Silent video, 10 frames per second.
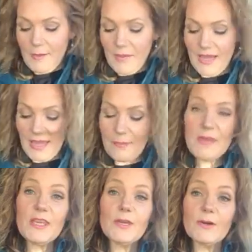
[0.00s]
my
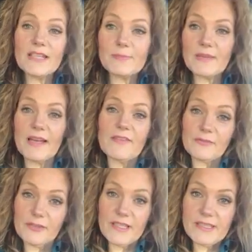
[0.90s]
APU has been on the
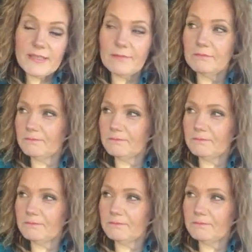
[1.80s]
fritz,